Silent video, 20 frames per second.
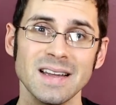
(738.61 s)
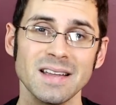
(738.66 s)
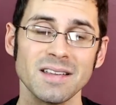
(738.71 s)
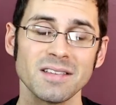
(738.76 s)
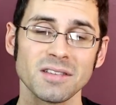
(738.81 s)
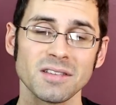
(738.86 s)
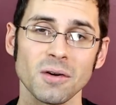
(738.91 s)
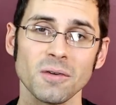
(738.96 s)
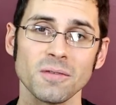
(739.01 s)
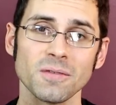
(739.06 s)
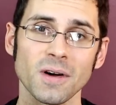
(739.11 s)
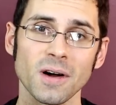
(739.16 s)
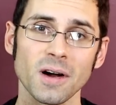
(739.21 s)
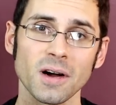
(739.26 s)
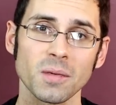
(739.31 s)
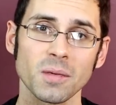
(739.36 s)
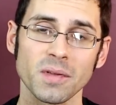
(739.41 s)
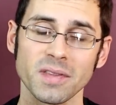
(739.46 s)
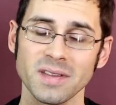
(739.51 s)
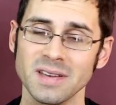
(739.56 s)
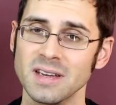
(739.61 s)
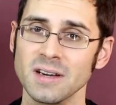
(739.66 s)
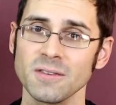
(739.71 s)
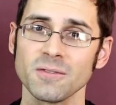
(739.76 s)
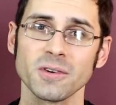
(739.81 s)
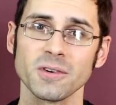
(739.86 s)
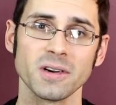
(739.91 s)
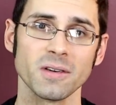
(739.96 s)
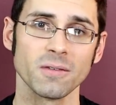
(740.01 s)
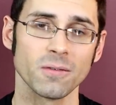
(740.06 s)
so far with a
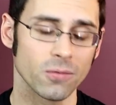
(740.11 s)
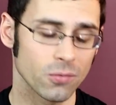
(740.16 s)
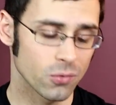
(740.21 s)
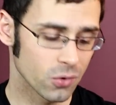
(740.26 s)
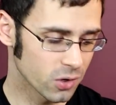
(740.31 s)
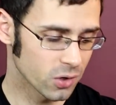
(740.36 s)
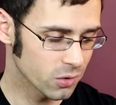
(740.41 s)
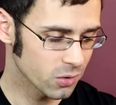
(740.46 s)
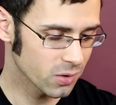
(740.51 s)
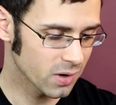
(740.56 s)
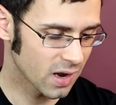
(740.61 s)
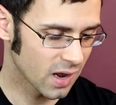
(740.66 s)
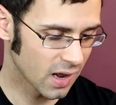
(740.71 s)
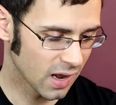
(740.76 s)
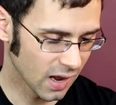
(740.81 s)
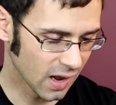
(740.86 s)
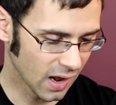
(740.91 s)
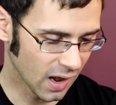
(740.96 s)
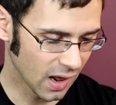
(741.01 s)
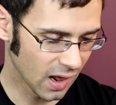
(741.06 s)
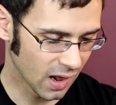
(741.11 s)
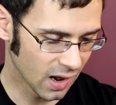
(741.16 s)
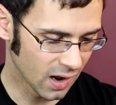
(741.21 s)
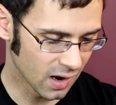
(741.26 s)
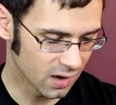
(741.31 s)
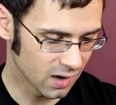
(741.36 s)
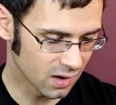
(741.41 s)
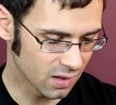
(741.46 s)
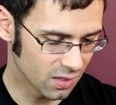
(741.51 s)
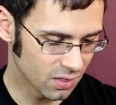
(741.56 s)
different fruit,
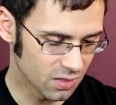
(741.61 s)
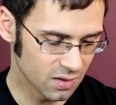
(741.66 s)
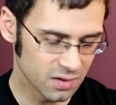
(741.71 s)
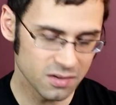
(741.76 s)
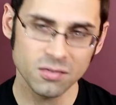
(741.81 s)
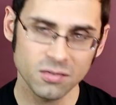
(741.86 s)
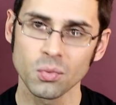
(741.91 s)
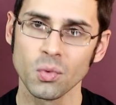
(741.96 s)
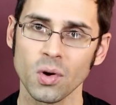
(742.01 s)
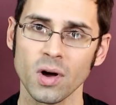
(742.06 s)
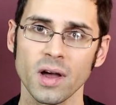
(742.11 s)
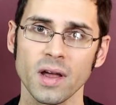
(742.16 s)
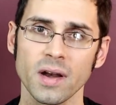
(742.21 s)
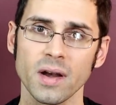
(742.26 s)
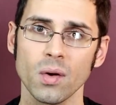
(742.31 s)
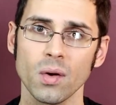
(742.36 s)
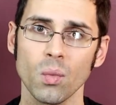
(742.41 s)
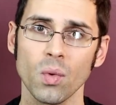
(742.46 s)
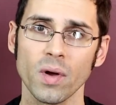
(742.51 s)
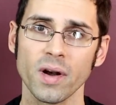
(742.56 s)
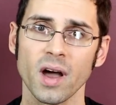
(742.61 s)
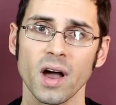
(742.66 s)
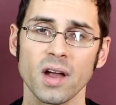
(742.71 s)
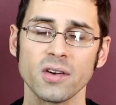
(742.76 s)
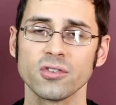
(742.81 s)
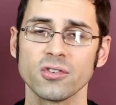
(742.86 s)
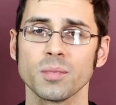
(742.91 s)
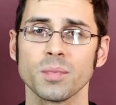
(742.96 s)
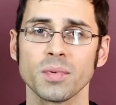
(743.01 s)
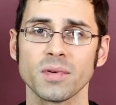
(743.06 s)
and this one
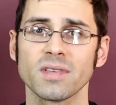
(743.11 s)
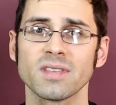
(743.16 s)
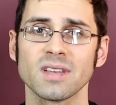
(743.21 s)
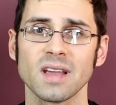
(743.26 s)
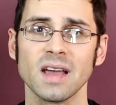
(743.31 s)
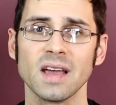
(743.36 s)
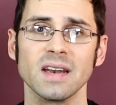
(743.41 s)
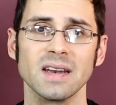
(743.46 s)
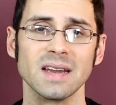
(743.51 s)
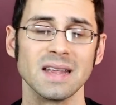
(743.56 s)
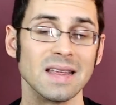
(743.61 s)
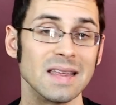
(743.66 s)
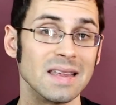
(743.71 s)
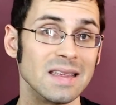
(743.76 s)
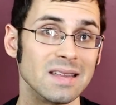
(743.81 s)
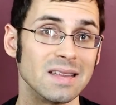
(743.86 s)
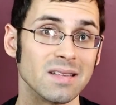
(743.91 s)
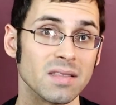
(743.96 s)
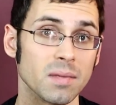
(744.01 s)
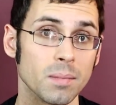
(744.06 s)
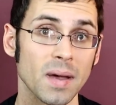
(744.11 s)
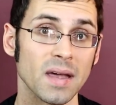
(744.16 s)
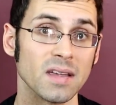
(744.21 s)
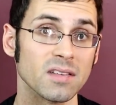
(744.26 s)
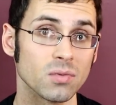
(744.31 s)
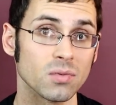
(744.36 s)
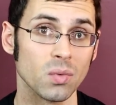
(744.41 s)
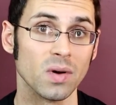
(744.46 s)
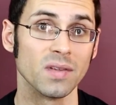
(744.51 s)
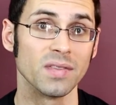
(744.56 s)
100% is the
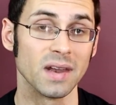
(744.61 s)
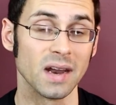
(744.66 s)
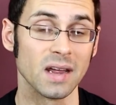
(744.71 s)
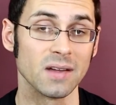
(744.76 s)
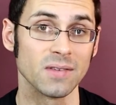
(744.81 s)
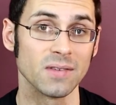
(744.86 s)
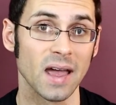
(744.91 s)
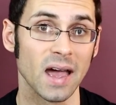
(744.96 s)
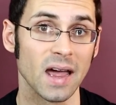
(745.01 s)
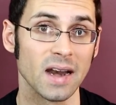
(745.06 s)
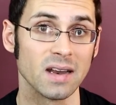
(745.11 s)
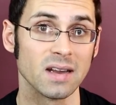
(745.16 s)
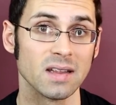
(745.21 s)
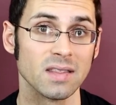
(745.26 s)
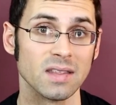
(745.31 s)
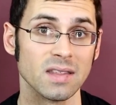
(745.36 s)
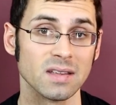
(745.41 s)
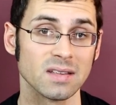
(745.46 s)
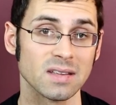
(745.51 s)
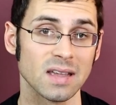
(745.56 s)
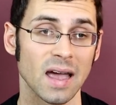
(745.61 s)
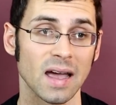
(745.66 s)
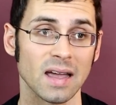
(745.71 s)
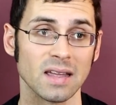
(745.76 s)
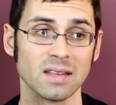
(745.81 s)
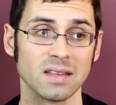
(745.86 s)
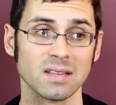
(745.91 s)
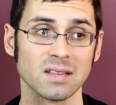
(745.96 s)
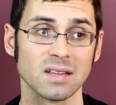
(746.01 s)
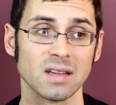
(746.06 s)
best one that I've had. This
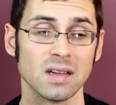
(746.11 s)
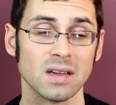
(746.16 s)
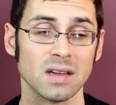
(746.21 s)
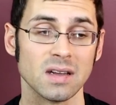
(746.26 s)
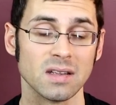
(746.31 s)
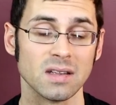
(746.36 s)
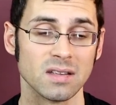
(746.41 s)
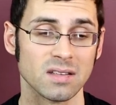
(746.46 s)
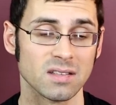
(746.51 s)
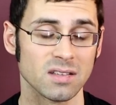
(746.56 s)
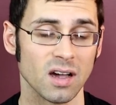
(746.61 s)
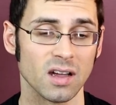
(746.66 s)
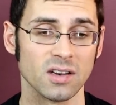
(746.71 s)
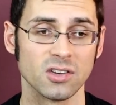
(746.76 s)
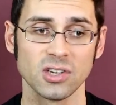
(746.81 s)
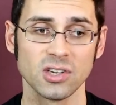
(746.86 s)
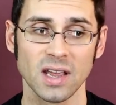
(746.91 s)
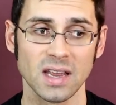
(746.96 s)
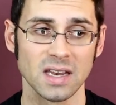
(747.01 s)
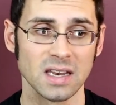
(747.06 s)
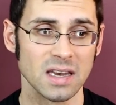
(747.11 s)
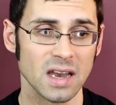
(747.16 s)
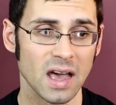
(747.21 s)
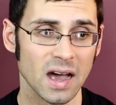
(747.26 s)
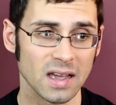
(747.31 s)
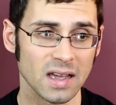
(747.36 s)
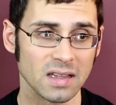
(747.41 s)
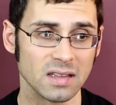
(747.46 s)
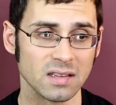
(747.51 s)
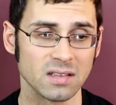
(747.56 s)
has such a
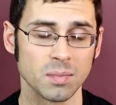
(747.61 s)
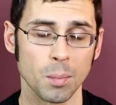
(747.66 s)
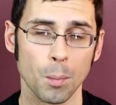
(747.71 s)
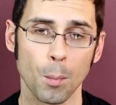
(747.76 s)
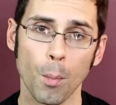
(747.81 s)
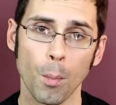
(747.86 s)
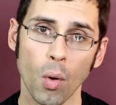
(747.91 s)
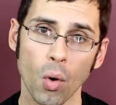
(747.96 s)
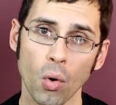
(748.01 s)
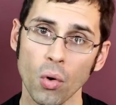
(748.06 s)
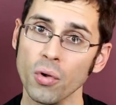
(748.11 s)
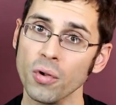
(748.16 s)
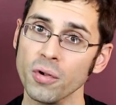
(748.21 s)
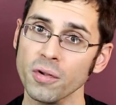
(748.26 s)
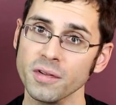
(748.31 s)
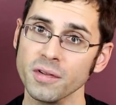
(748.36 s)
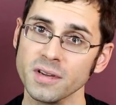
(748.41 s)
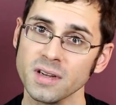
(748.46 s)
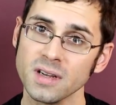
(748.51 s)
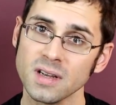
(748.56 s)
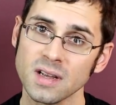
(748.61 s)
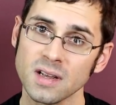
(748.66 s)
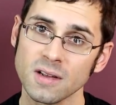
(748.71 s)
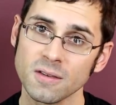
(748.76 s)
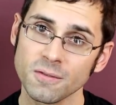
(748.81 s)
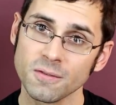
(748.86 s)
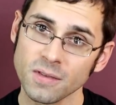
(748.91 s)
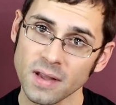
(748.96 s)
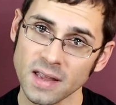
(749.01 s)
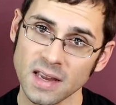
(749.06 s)
nice bold
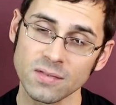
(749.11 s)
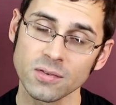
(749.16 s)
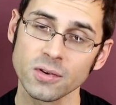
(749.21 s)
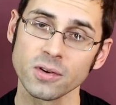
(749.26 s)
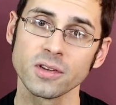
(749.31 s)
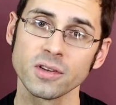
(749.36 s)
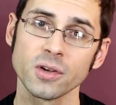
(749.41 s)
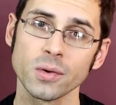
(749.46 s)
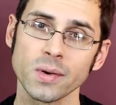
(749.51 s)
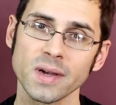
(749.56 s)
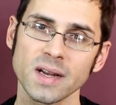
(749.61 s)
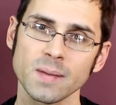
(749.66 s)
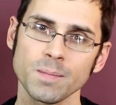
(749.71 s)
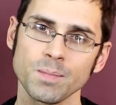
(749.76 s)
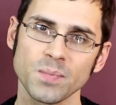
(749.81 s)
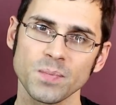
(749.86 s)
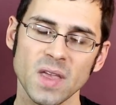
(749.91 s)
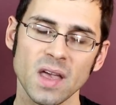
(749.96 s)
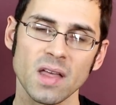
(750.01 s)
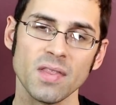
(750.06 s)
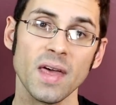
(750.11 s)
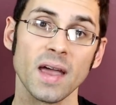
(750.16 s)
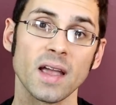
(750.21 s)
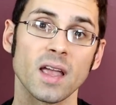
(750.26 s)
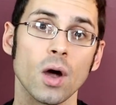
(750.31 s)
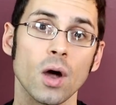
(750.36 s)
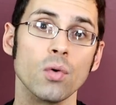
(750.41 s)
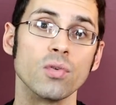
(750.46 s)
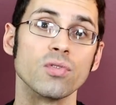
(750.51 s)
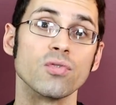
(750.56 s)
flavor to it that
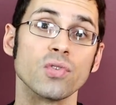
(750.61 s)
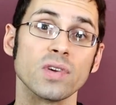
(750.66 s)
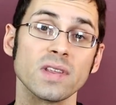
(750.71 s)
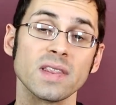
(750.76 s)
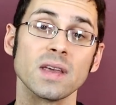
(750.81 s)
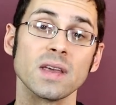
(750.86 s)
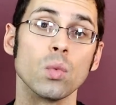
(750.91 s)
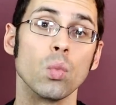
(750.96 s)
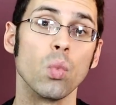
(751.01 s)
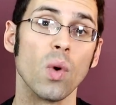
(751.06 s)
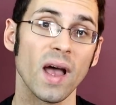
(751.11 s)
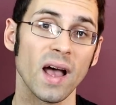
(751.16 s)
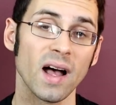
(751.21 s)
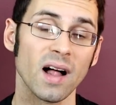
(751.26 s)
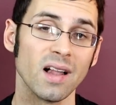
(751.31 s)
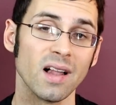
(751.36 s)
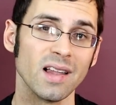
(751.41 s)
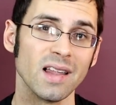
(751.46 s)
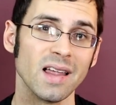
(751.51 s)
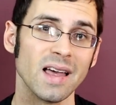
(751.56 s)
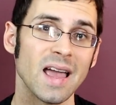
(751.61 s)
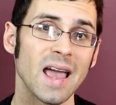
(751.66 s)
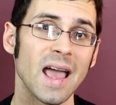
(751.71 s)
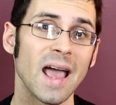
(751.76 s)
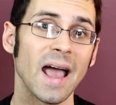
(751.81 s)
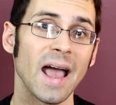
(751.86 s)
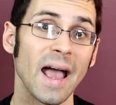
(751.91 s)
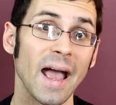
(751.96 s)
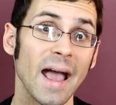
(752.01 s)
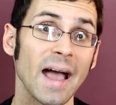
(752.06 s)
goes really well
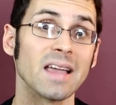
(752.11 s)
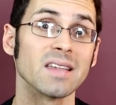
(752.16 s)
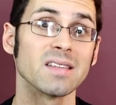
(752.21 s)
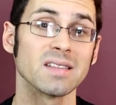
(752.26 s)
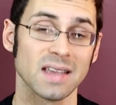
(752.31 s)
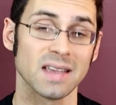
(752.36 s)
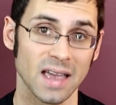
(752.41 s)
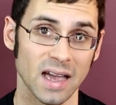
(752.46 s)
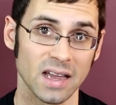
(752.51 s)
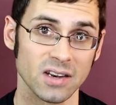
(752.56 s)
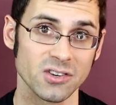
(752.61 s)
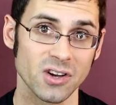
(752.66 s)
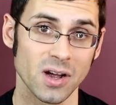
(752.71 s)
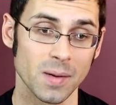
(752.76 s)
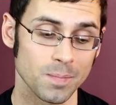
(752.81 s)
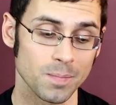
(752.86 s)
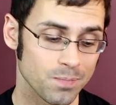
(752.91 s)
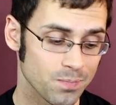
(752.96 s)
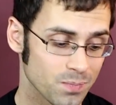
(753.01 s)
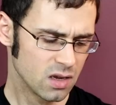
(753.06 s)
as a ketchup.